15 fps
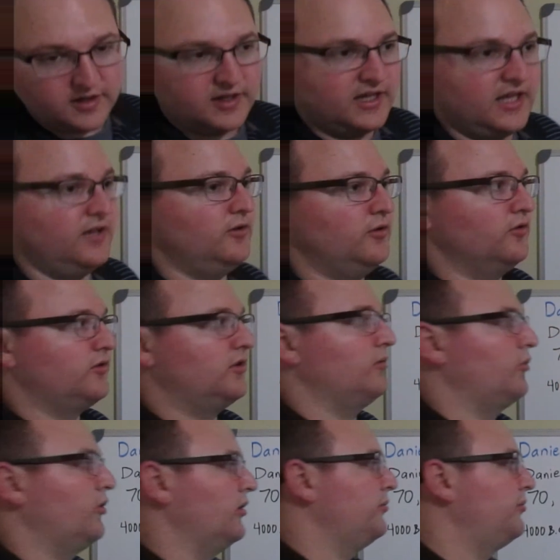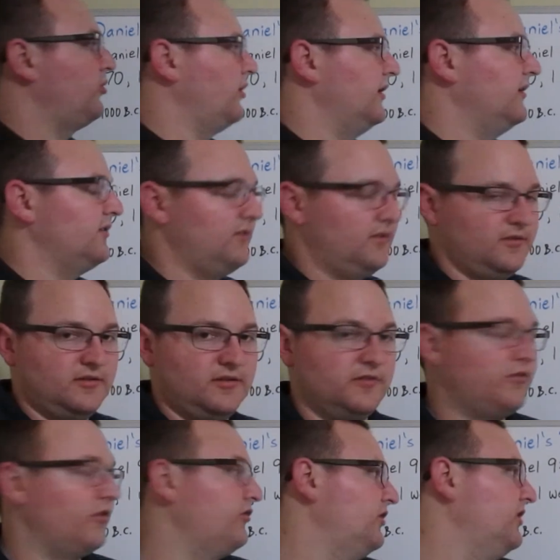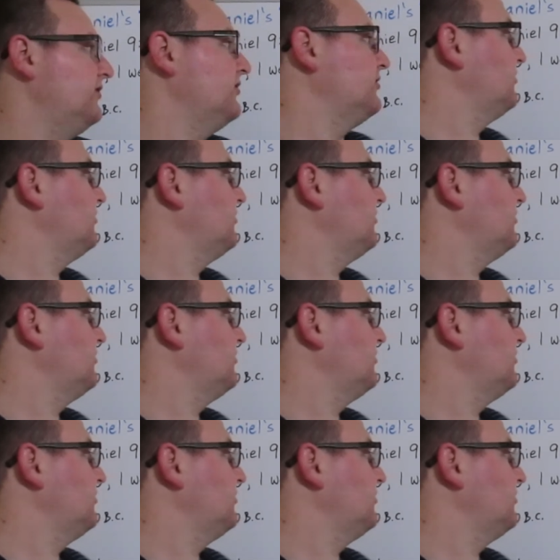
it used the word prince for Jesus